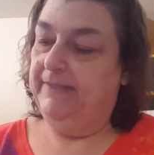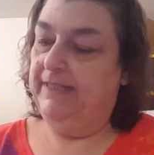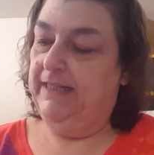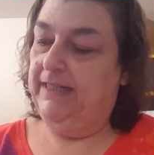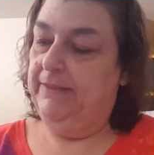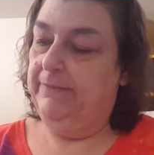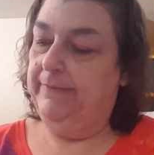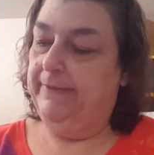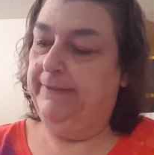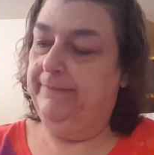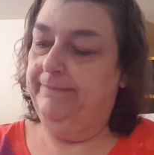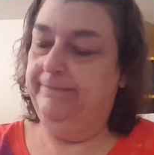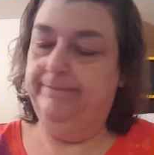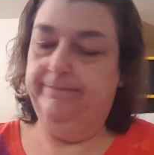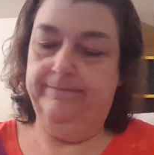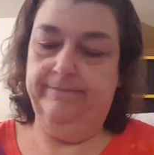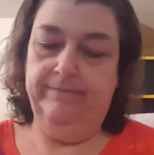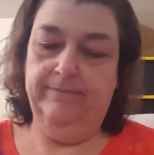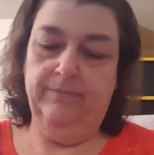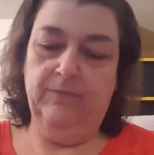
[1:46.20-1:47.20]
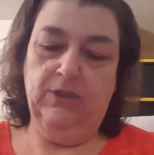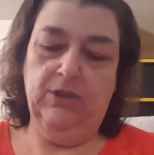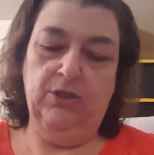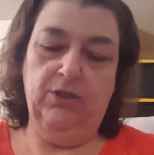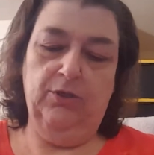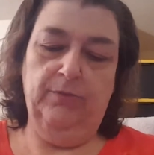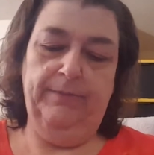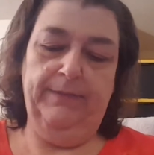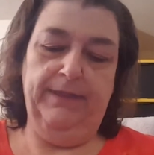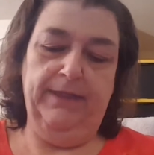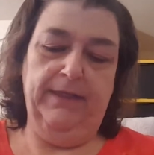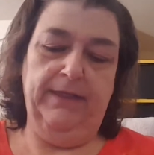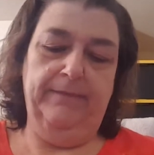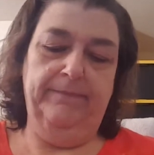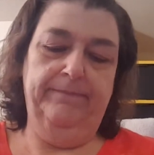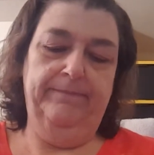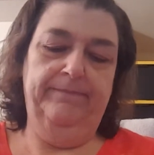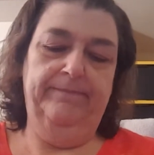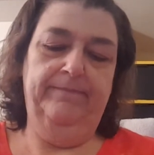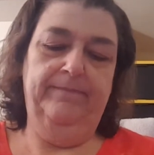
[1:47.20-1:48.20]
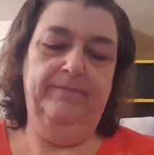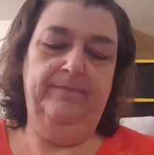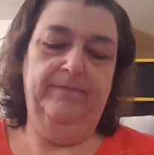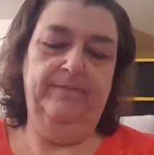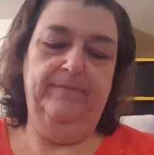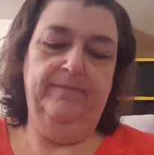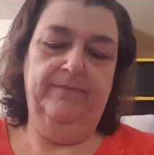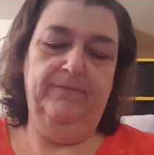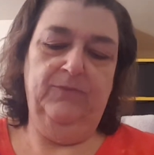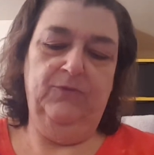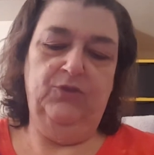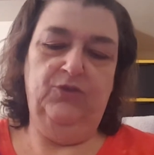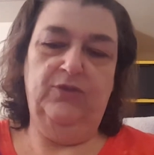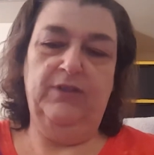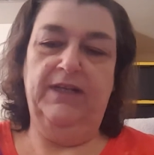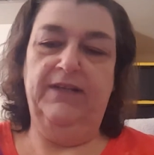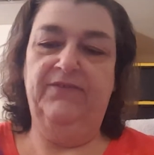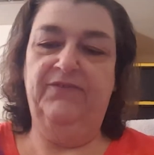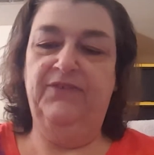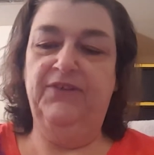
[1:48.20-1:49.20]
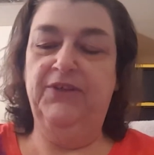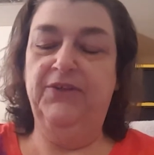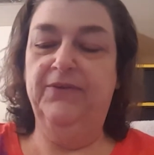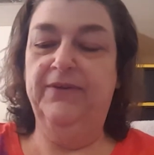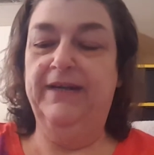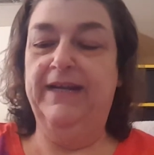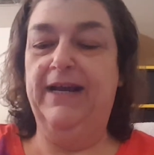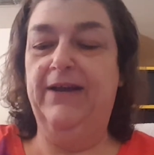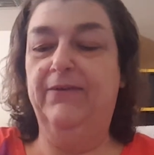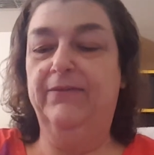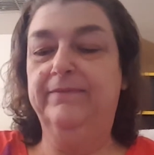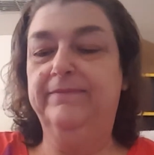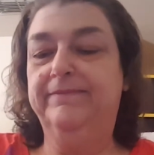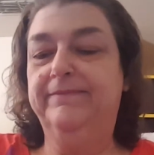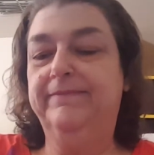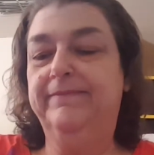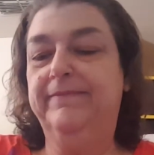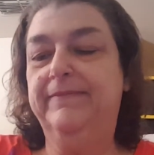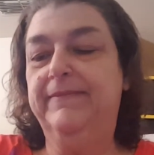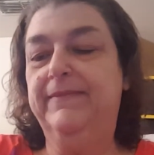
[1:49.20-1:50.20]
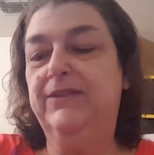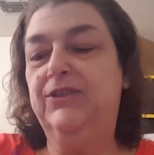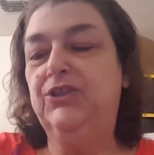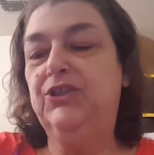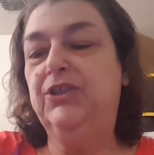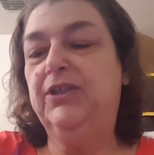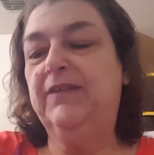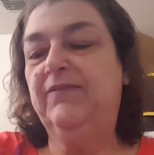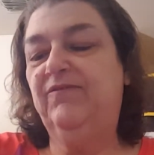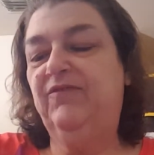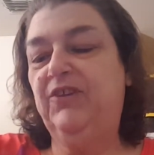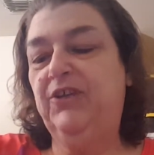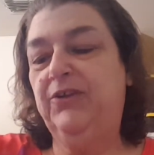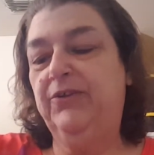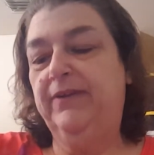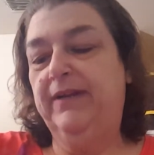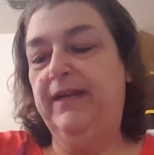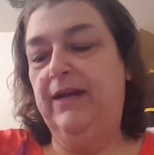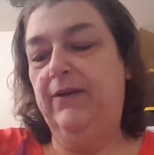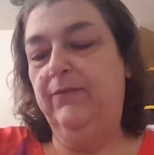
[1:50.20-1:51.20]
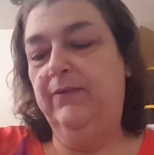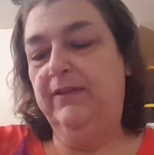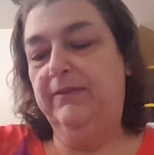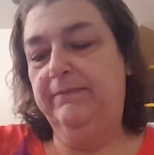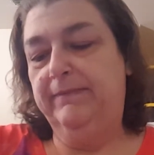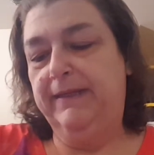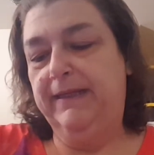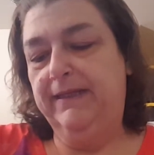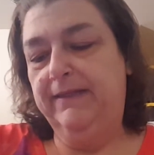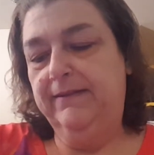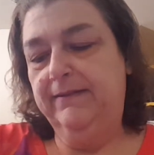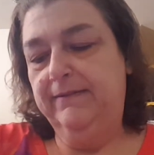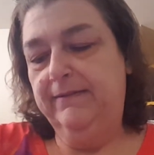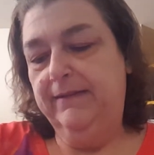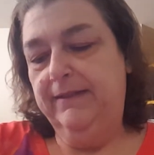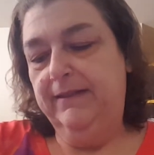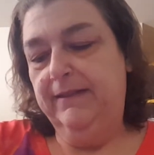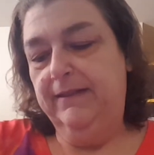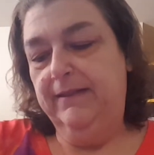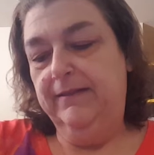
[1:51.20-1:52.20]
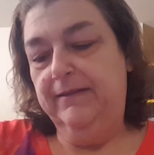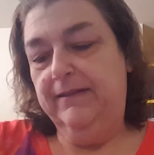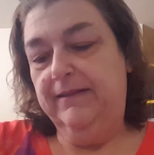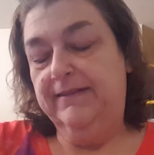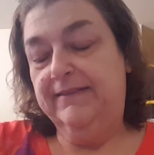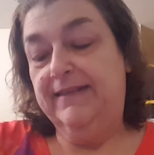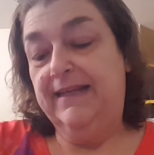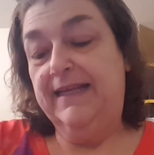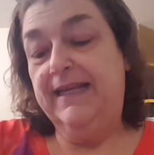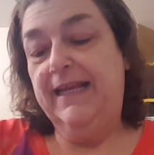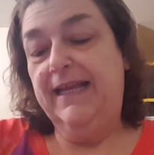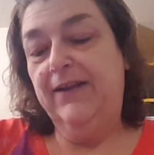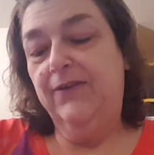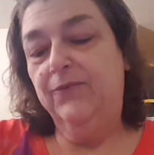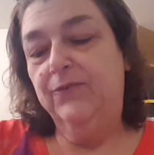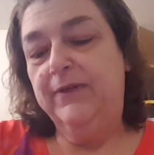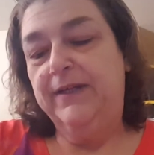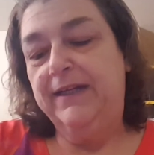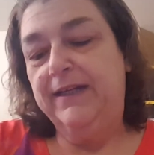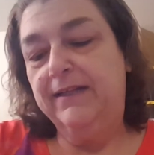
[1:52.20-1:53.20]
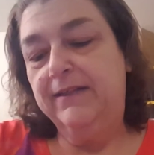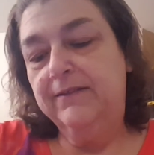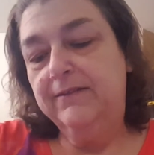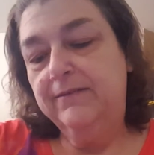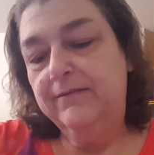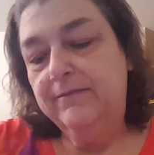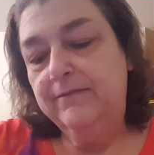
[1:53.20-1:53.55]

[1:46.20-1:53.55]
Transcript: anyway, I'm gonna open it up, try to figure it out. You can figure it out with me because I can't read it.